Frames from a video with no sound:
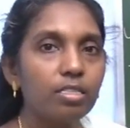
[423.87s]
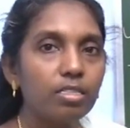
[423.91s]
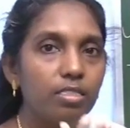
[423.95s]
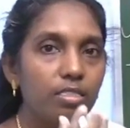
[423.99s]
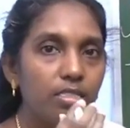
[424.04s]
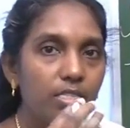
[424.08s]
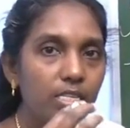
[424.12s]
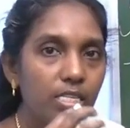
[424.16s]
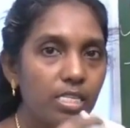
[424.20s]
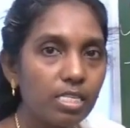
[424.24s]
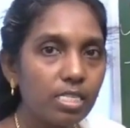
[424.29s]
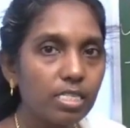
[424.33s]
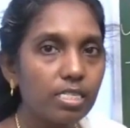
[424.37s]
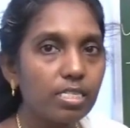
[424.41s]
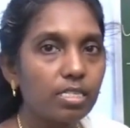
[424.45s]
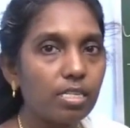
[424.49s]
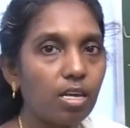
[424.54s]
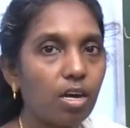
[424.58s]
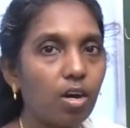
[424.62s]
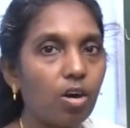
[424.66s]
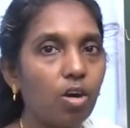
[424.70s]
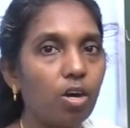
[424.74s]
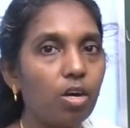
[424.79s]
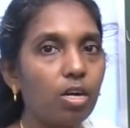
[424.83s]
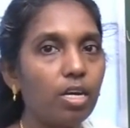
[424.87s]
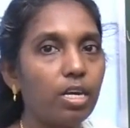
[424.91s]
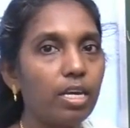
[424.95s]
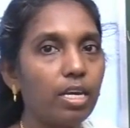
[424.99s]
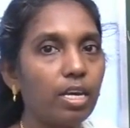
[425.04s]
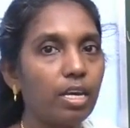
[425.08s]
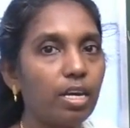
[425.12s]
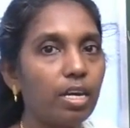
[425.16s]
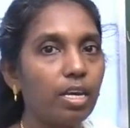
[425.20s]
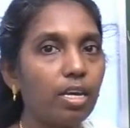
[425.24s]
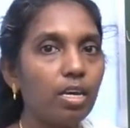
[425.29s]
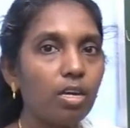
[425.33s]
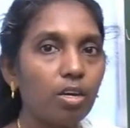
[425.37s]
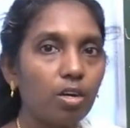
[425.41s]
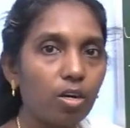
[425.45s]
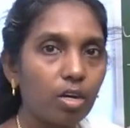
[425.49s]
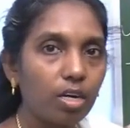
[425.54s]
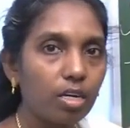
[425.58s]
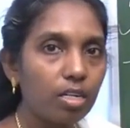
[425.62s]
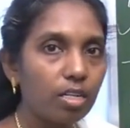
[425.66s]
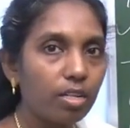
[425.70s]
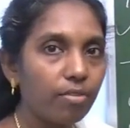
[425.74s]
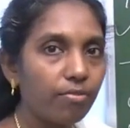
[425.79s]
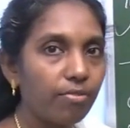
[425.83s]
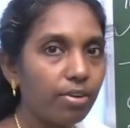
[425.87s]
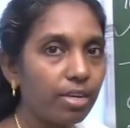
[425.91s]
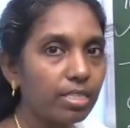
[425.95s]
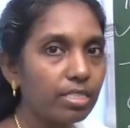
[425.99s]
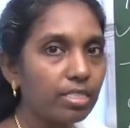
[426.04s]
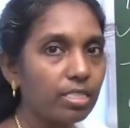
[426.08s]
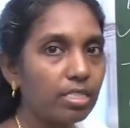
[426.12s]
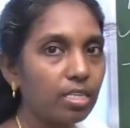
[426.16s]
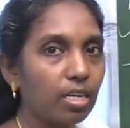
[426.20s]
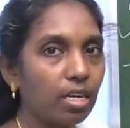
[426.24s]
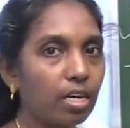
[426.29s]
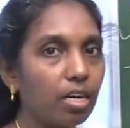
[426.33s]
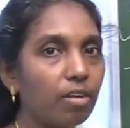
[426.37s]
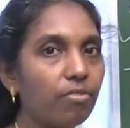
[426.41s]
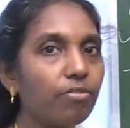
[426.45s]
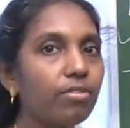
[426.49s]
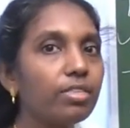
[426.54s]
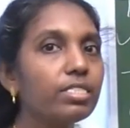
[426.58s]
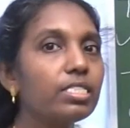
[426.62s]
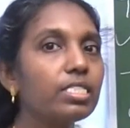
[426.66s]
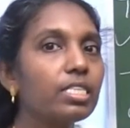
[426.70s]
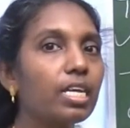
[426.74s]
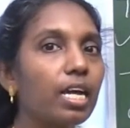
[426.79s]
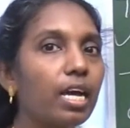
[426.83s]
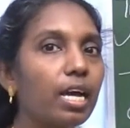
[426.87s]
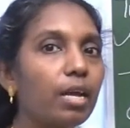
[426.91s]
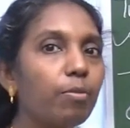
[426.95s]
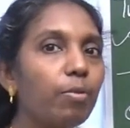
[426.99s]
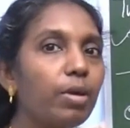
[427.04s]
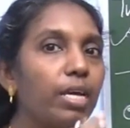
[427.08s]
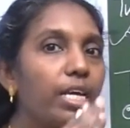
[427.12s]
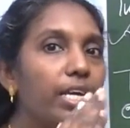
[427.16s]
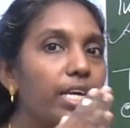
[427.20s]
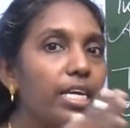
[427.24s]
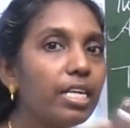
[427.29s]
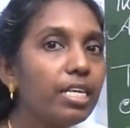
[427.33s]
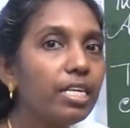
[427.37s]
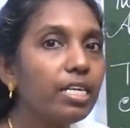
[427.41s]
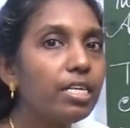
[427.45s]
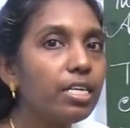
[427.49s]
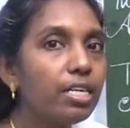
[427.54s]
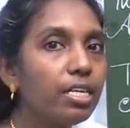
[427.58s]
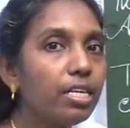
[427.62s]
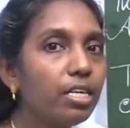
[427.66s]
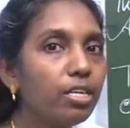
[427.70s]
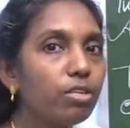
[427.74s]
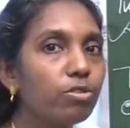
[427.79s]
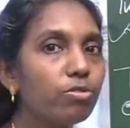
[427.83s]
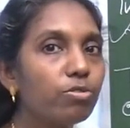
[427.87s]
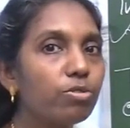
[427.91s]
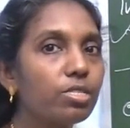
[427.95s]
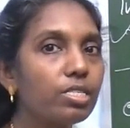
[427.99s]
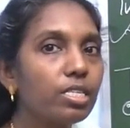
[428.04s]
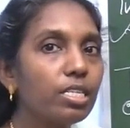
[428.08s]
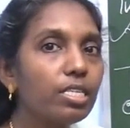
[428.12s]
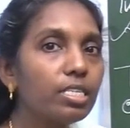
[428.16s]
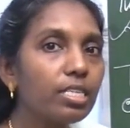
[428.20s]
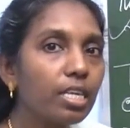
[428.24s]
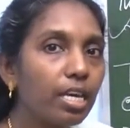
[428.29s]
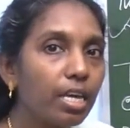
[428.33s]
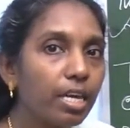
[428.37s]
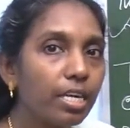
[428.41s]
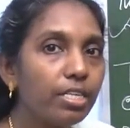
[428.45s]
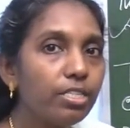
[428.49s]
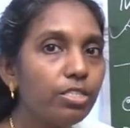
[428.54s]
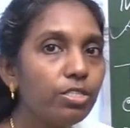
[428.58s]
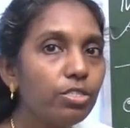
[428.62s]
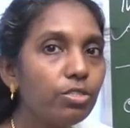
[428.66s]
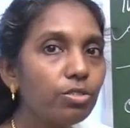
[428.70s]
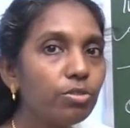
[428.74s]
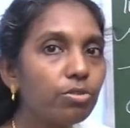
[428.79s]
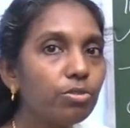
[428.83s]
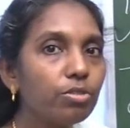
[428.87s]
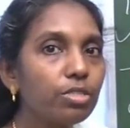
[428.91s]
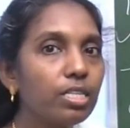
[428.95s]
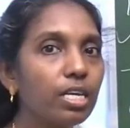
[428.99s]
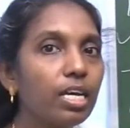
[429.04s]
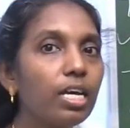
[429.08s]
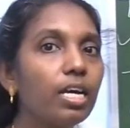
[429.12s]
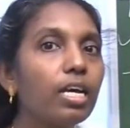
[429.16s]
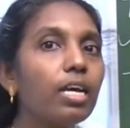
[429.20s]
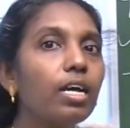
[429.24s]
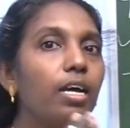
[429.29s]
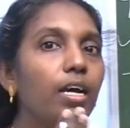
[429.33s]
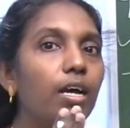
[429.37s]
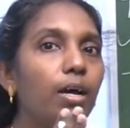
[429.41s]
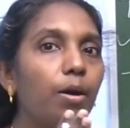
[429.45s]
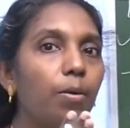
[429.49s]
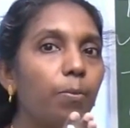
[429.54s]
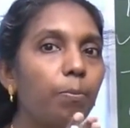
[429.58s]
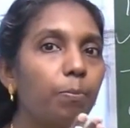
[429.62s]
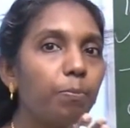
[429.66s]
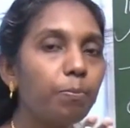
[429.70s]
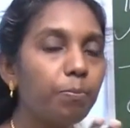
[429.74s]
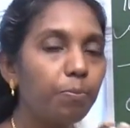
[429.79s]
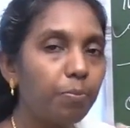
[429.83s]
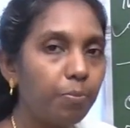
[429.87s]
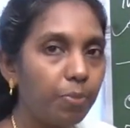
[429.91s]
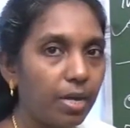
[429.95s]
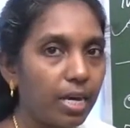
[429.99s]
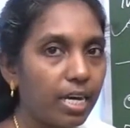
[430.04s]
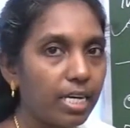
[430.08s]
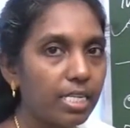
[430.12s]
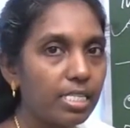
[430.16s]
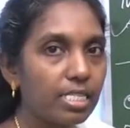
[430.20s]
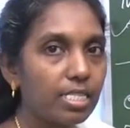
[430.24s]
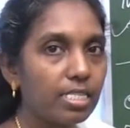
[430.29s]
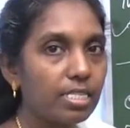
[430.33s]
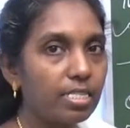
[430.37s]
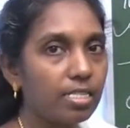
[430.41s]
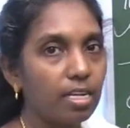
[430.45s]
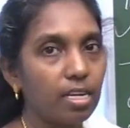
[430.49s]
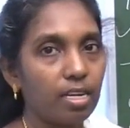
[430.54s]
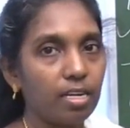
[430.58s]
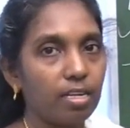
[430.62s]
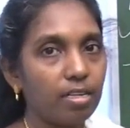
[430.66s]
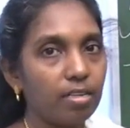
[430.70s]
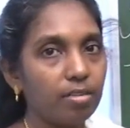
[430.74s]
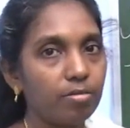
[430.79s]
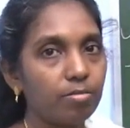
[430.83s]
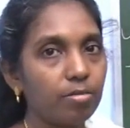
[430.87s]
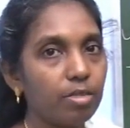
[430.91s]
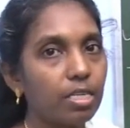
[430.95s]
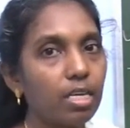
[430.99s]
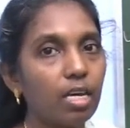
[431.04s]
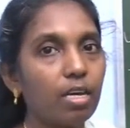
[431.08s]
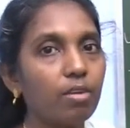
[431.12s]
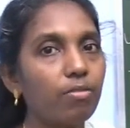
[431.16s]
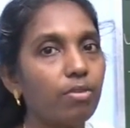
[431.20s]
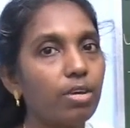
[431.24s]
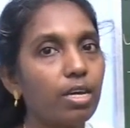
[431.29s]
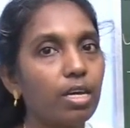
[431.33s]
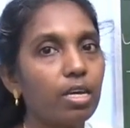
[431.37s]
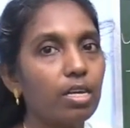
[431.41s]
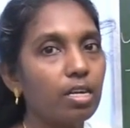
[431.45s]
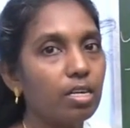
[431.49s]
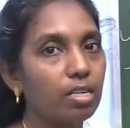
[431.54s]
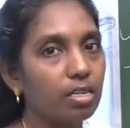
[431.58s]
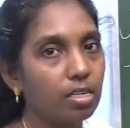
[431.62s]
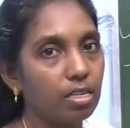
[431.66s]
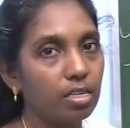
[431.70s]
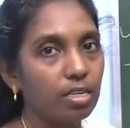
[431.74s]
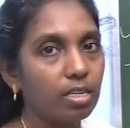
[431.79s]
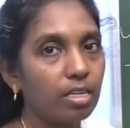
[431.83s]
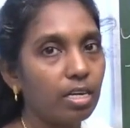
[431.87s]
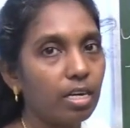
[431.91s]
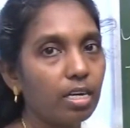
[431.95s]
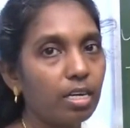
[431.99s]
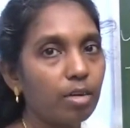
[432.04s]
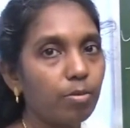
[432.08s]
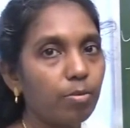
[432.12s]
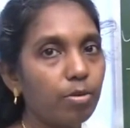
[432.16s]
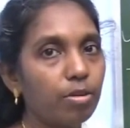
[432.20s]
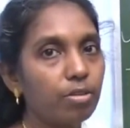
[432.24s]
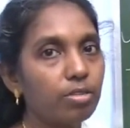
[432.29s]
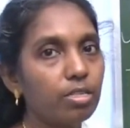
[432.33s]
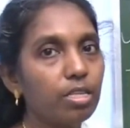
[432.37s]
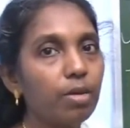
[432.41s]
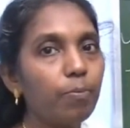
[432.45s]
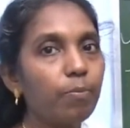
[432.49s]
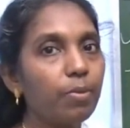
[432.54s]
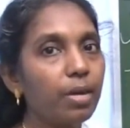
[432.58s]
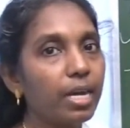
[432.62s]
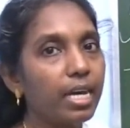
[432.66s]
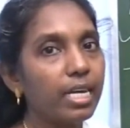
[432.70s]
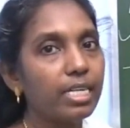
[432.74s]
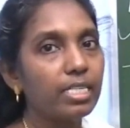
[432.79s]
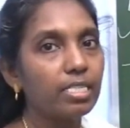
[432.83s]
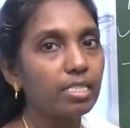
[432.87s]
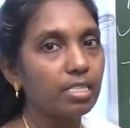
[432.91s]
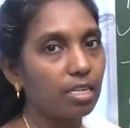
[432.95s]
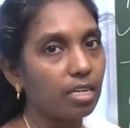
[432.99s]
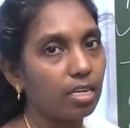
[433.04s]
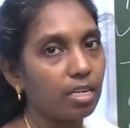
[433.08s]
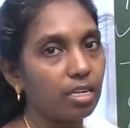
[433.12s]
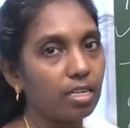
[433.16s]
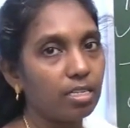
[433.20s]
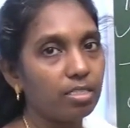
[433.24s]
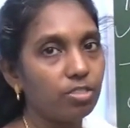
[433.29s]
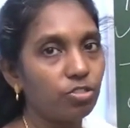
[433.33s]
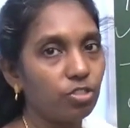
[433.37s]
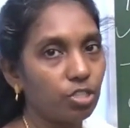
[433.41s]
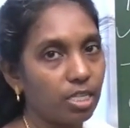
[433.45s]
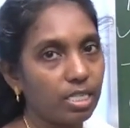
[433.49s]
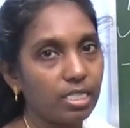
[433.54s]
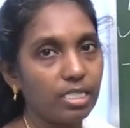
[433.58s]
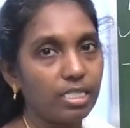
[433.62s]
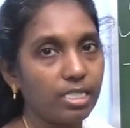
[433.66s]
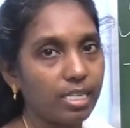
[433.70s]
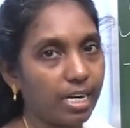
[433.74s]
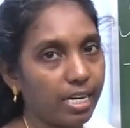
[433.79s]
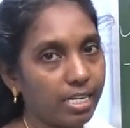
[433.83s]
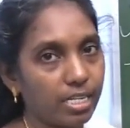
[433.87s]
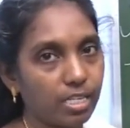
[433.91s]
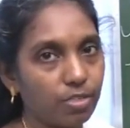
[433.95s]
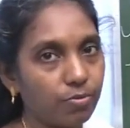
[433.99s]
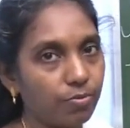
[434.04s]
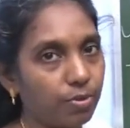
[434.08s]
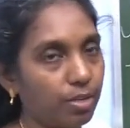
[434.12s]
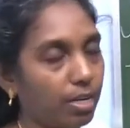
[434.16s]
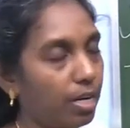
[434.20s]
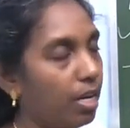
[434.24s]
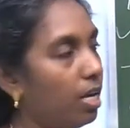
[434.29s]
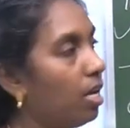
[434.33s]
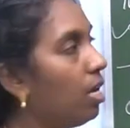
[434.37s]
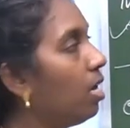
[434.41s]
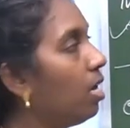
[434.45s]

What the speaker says: This rDNA or the vector which can be introduced it into the plant cell. Here we are learning about the plant gene transfer.